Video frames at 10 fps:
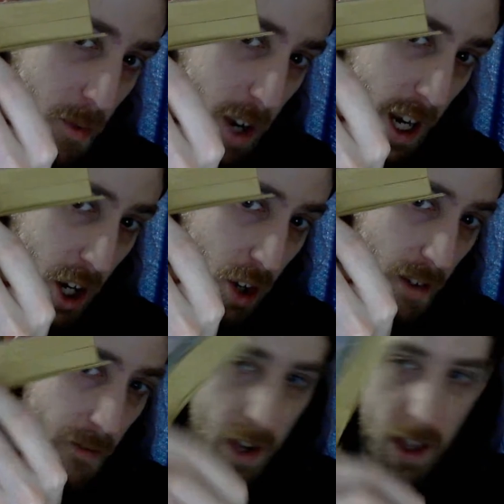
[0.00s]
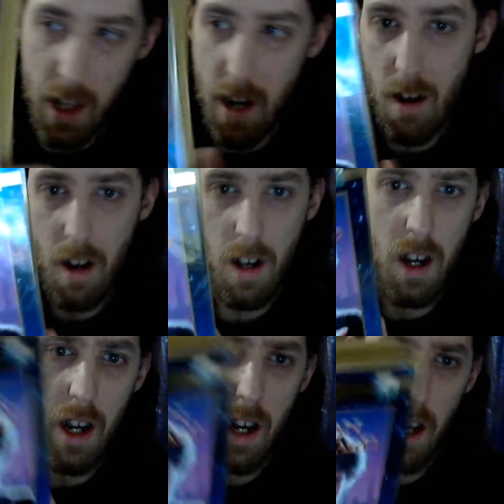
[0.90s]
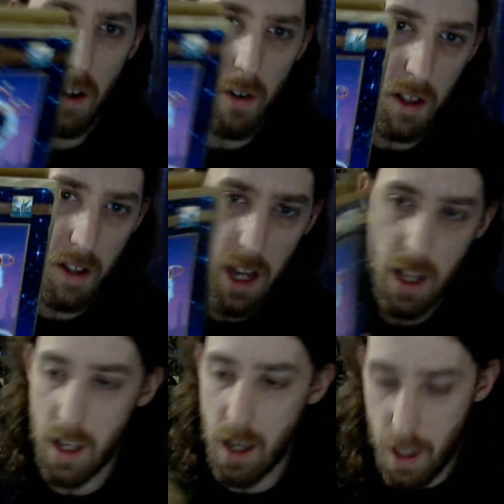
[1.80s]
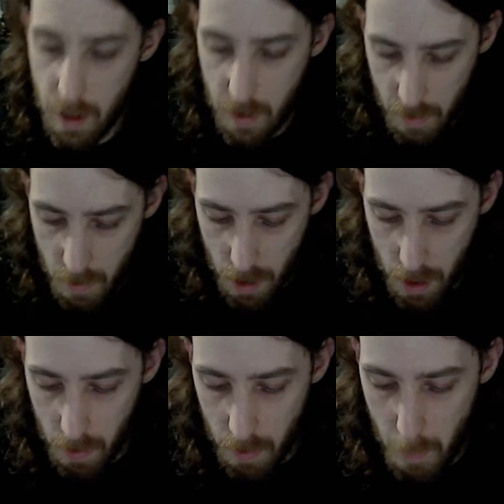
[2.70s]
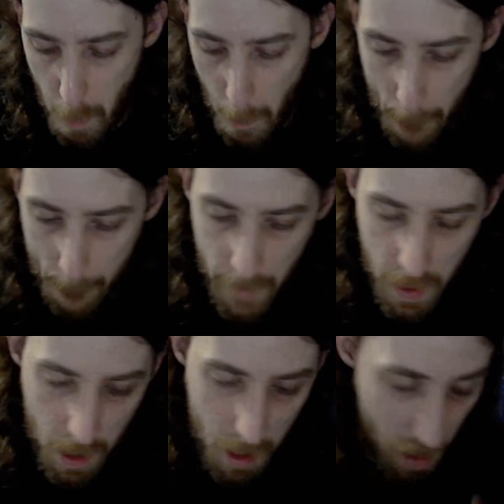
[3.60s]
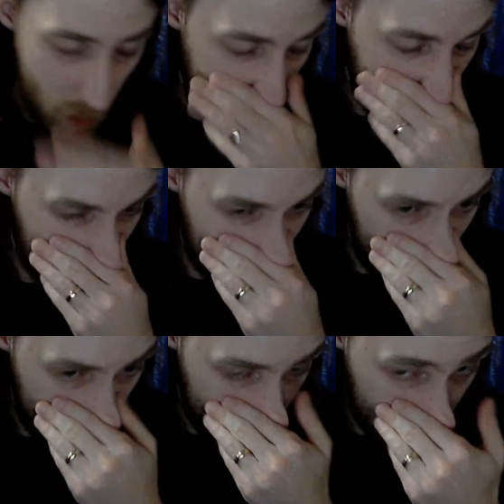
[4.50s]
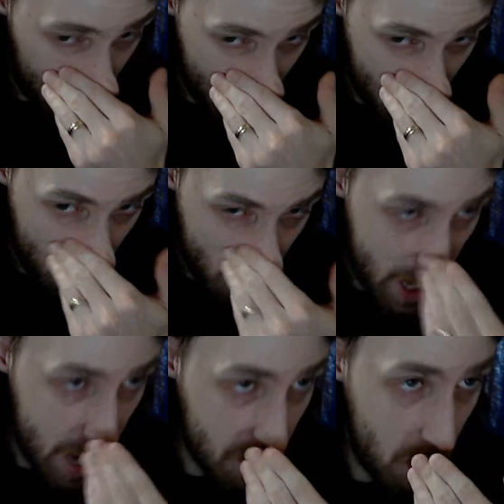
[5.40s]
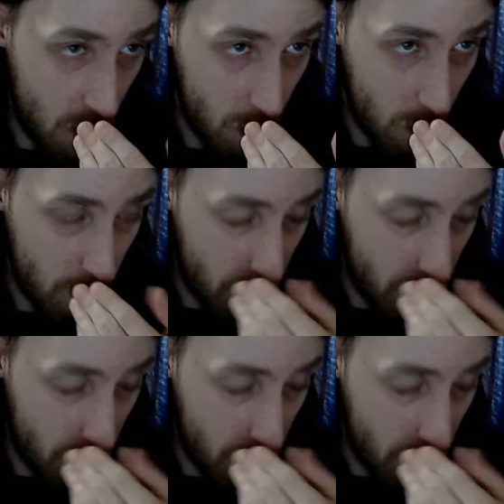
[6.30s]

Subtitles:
would actually fit in there. And you could take the insert out. Ooh, I gotta sneeze. Don't do it, asshole.